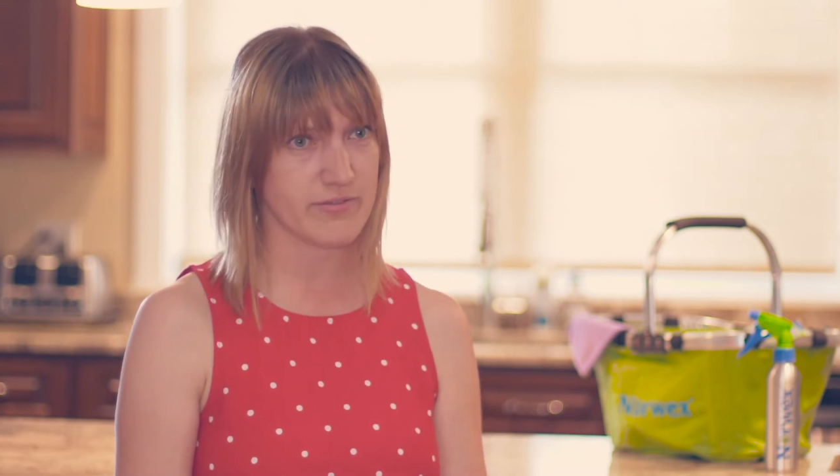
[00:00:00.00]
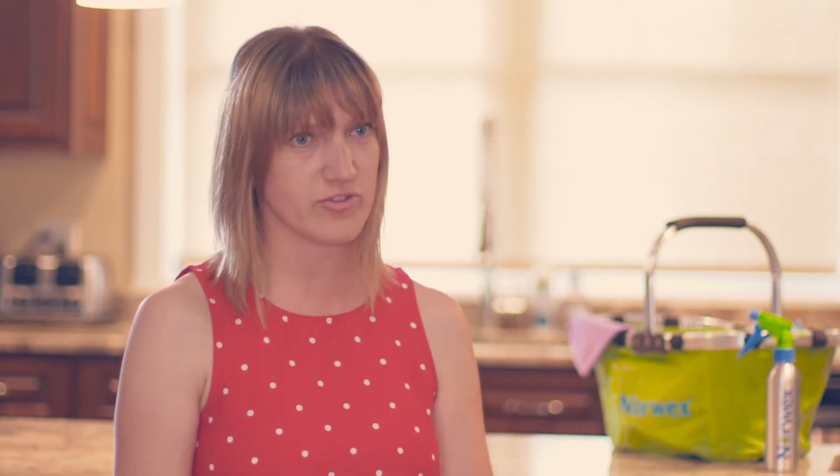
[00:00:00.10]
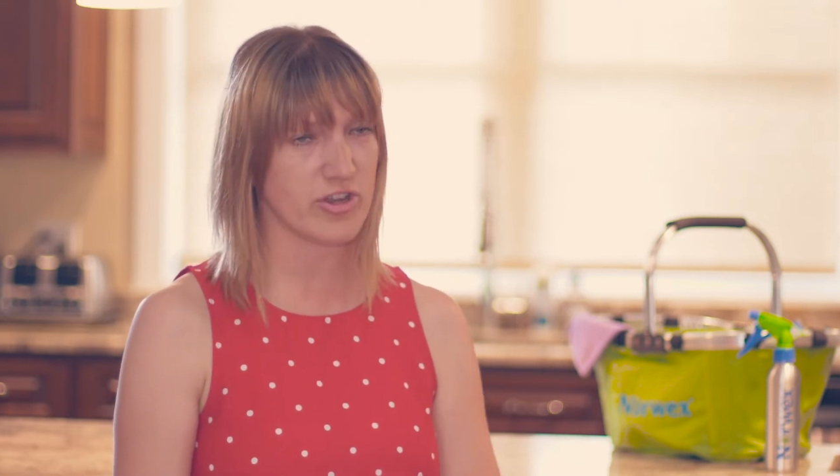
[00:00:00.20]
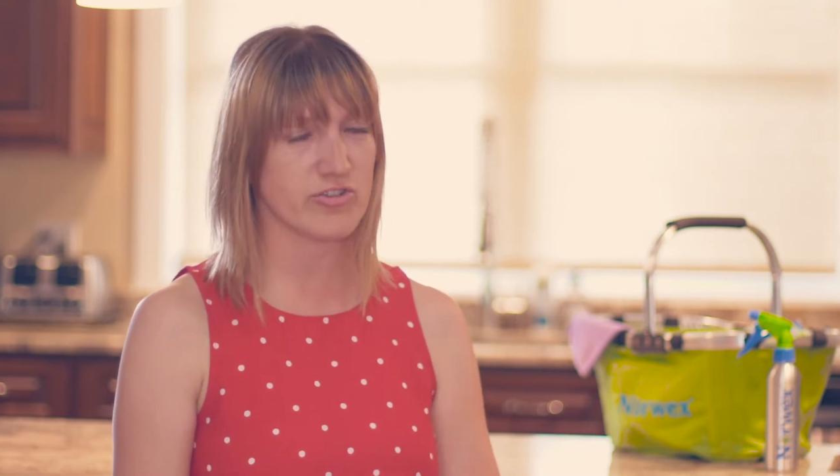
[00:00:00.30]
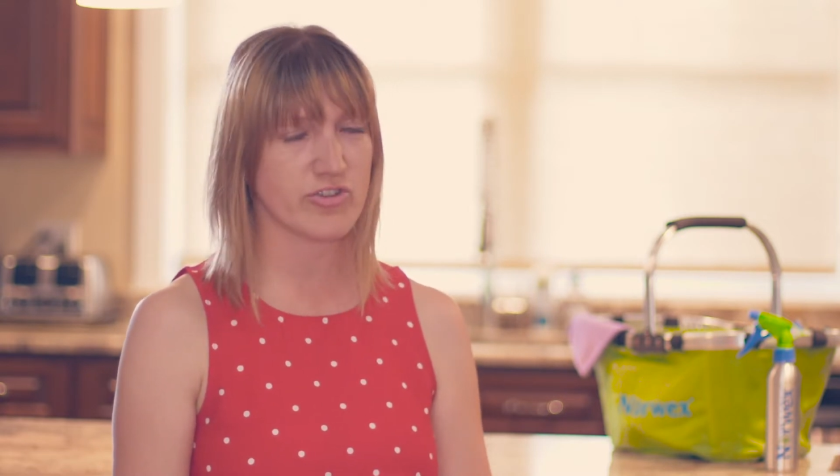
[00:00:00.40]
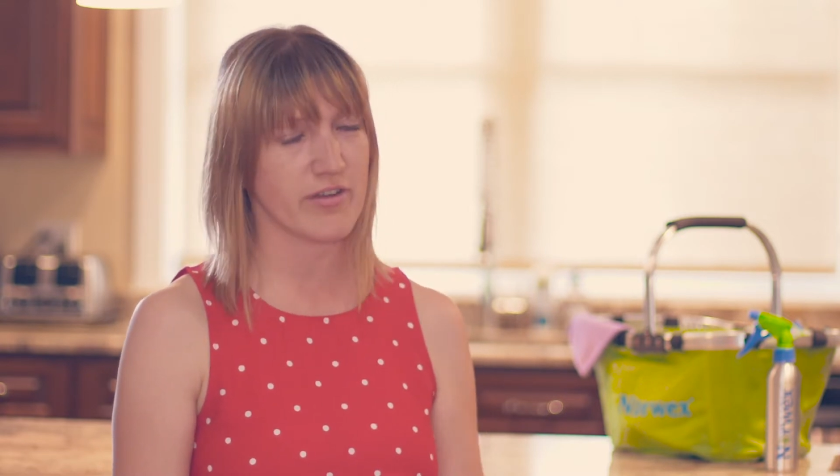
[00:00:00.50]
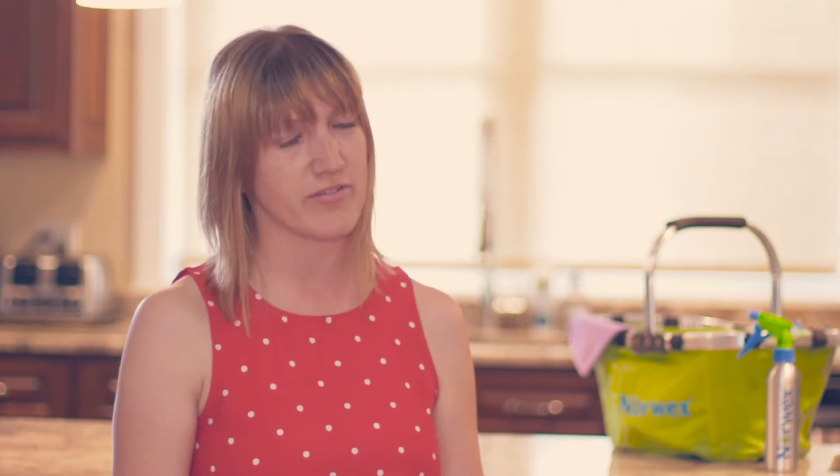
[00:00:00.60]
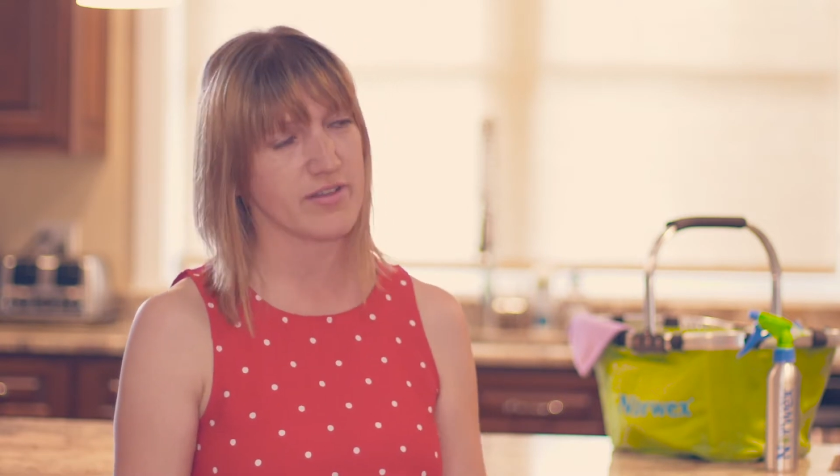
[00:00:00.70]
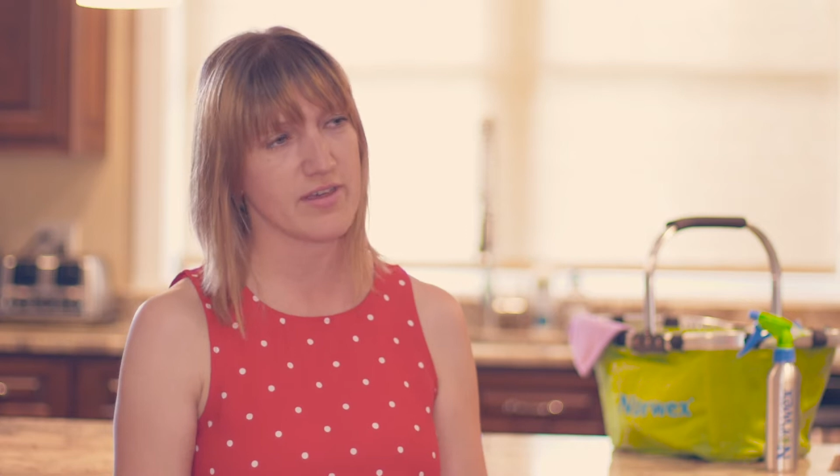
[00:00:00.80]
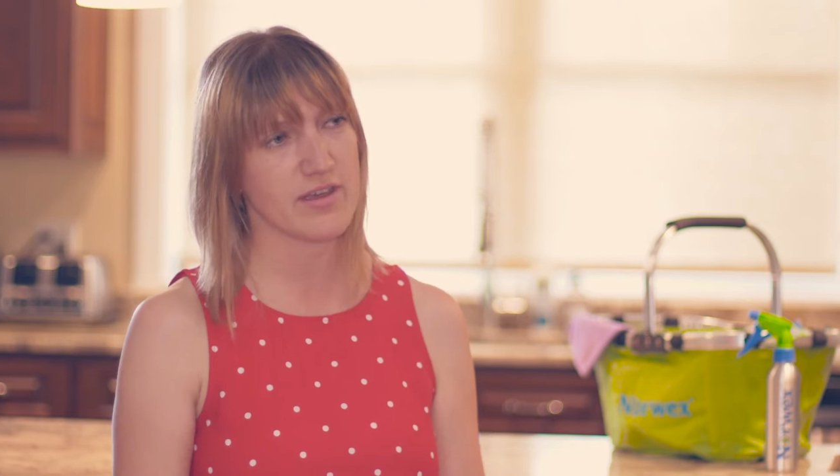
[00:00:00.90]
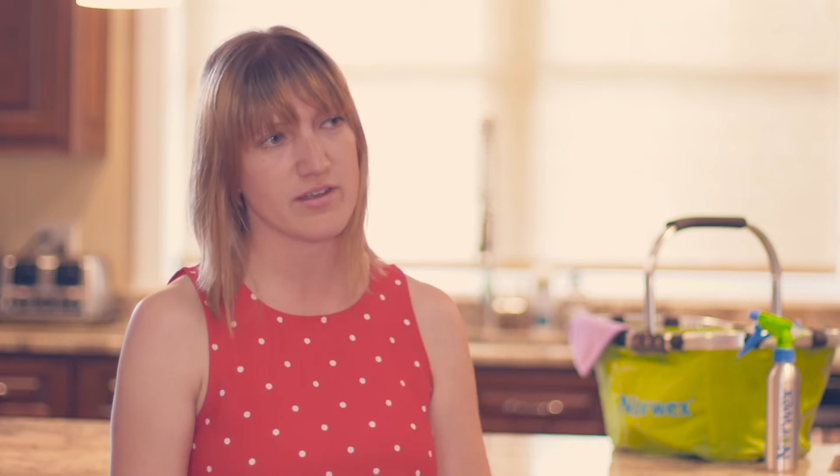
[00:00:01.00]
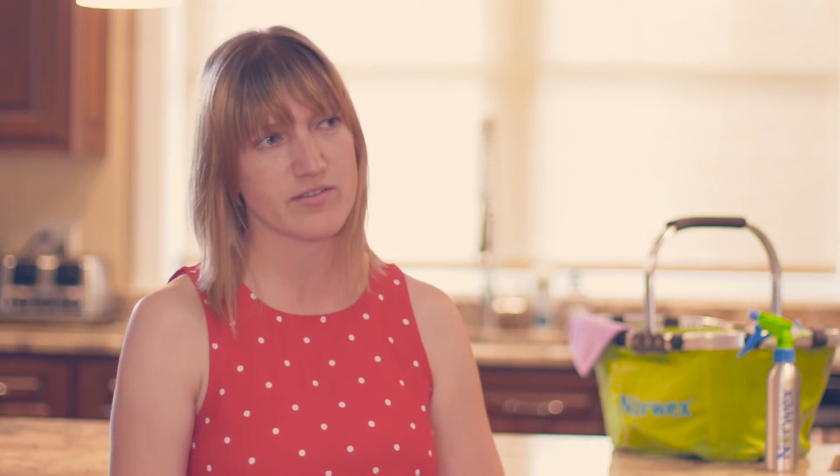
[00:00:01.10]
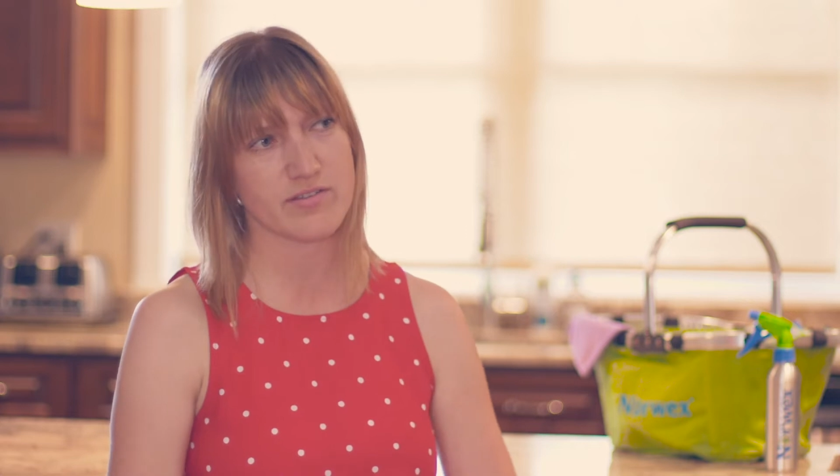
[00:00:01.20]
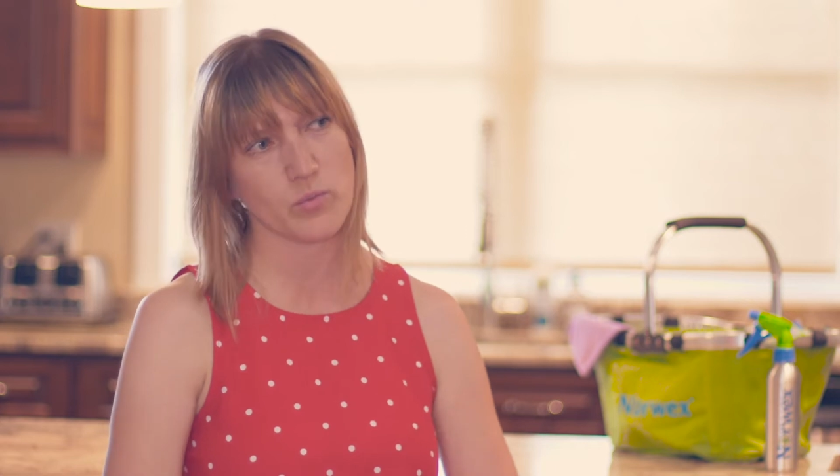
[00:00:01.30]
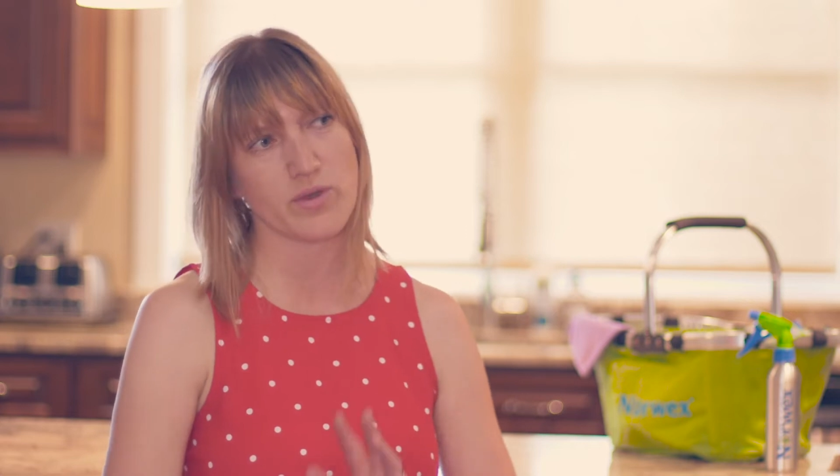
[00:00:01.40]
I've changed everything and I
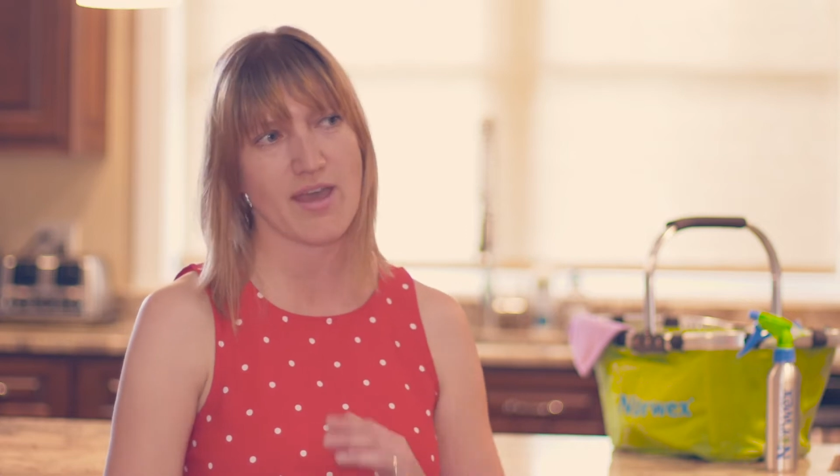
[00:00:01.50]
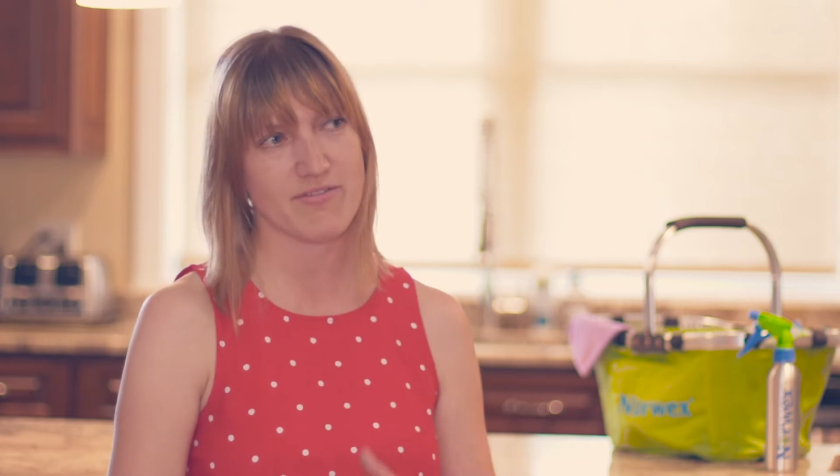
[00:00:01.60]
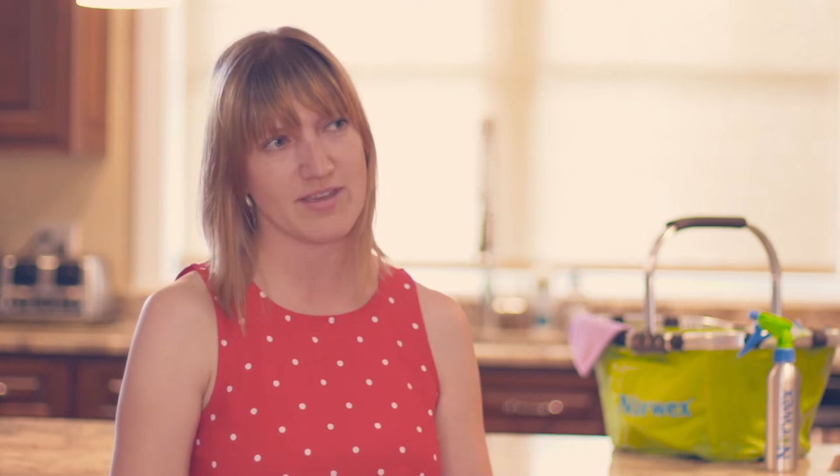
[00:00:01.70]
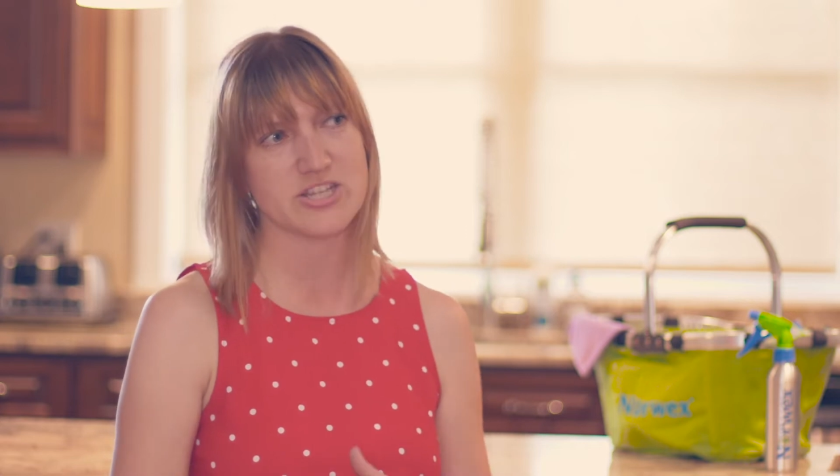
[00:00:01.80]
still would have